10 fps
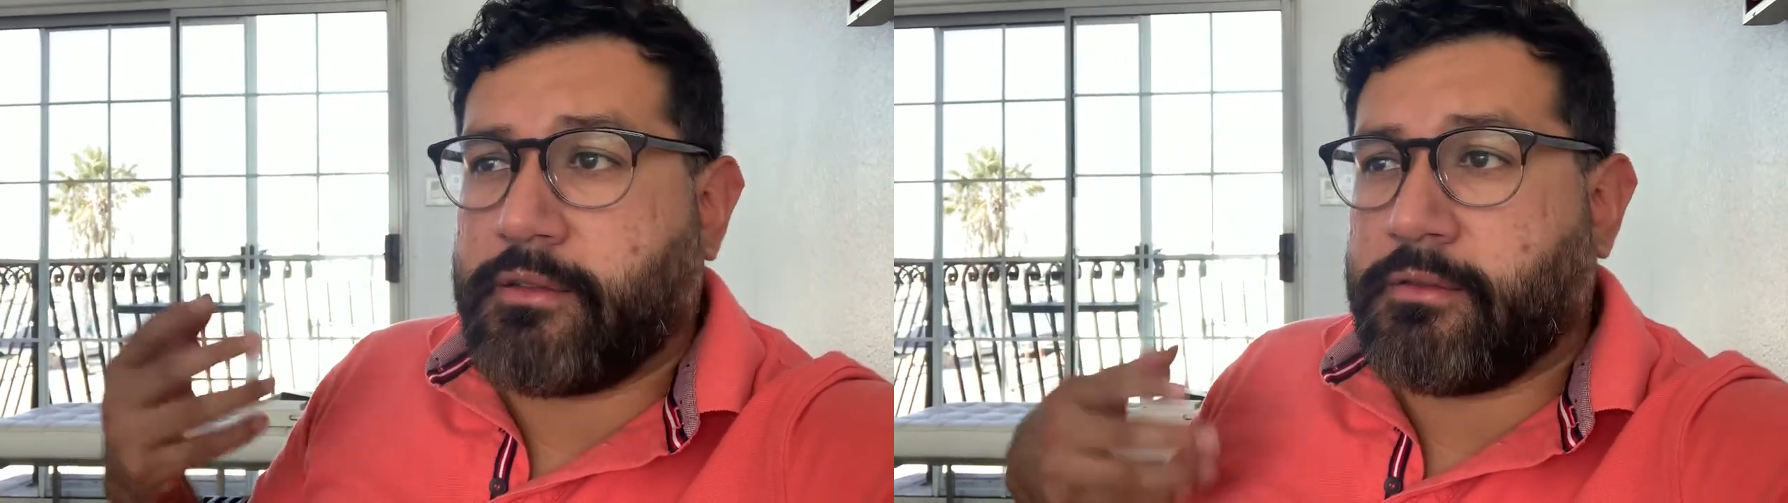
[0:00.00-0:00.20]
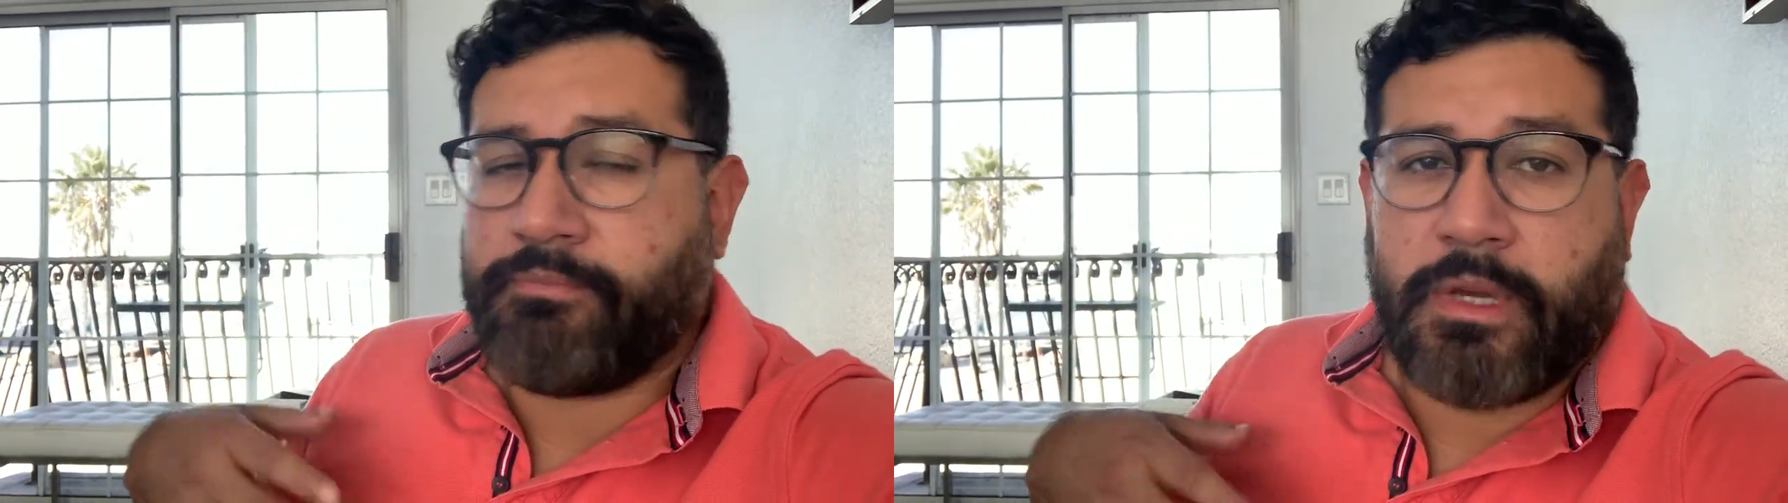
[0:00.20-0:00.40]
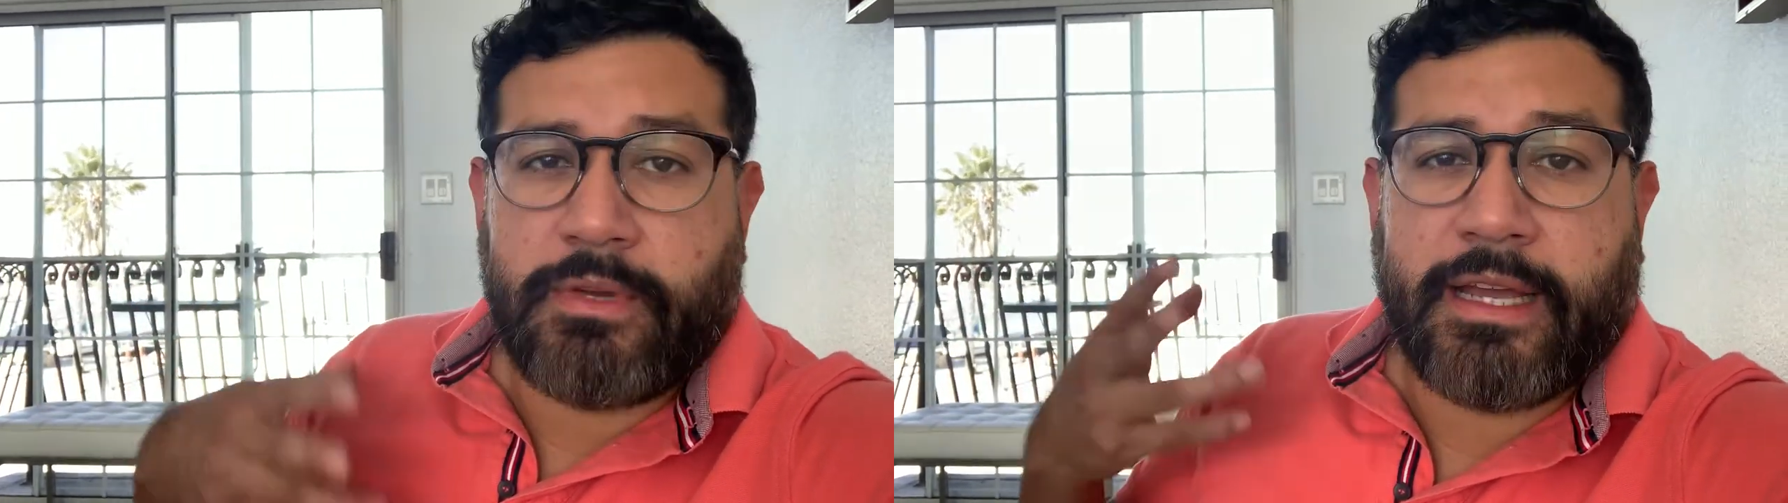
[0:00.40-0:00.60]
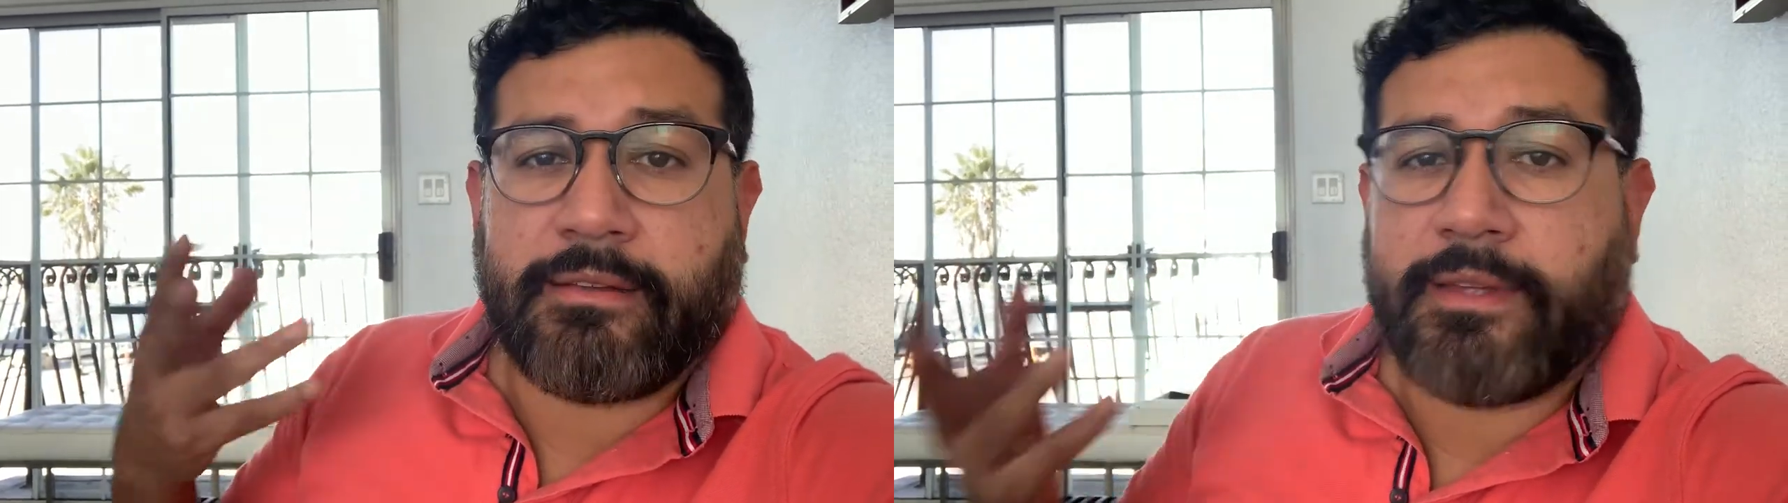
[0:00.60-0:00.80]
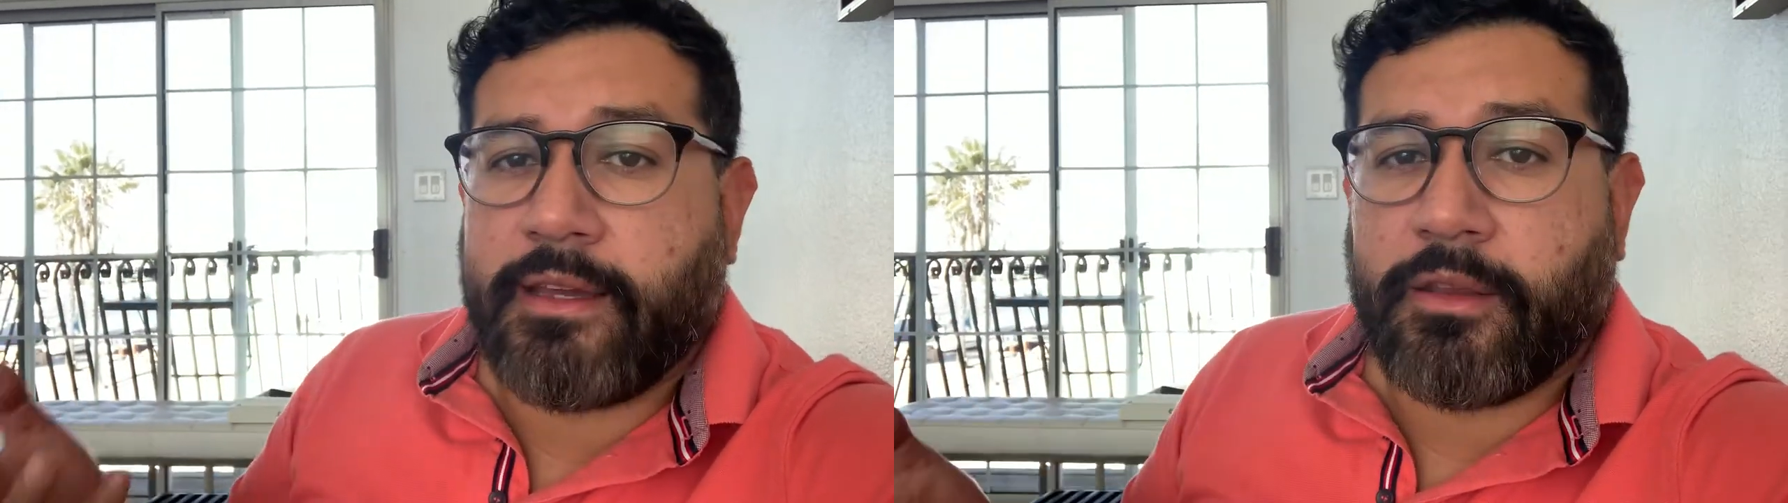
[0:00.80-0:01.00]
maybe I can
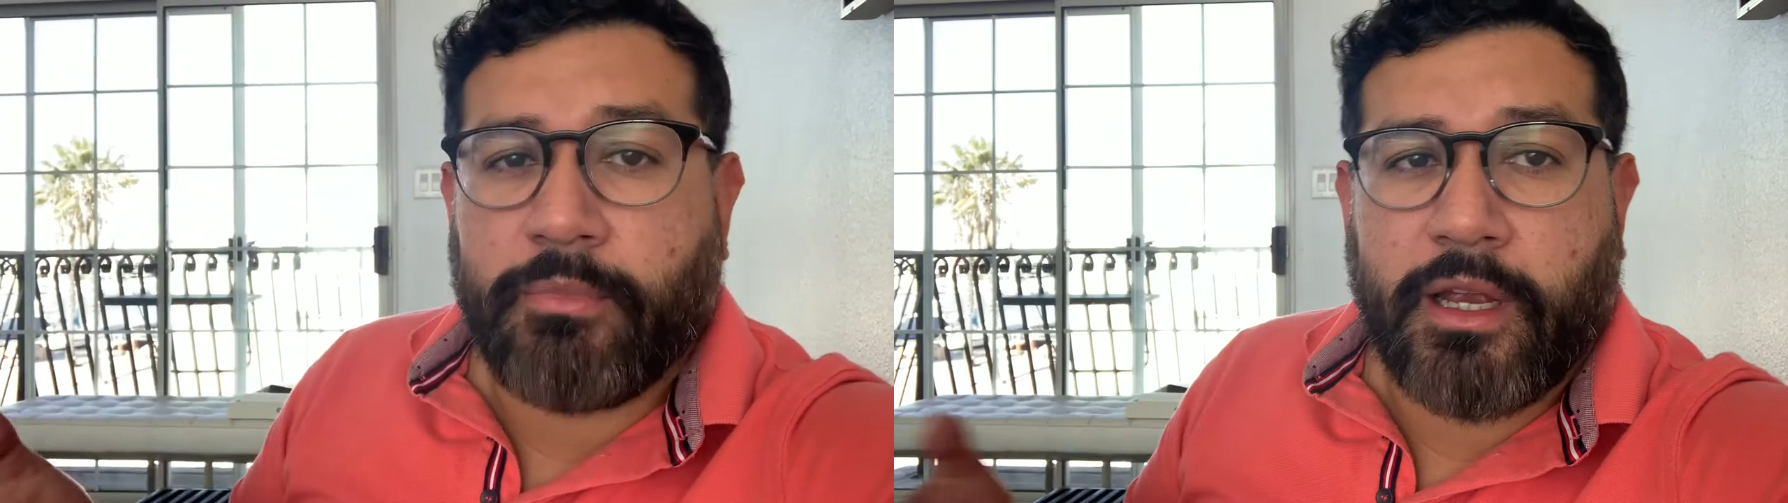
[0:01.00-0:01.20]
take them